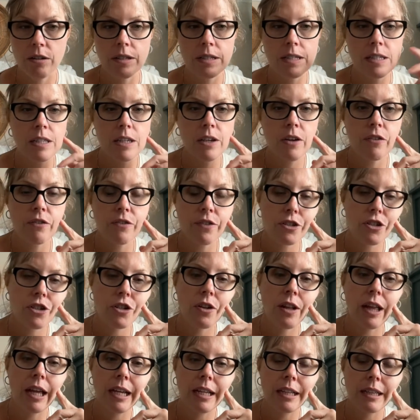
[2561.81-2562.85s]
It's the official
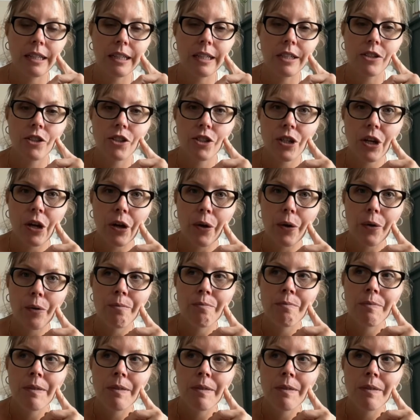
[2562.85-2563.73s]
Anlin show.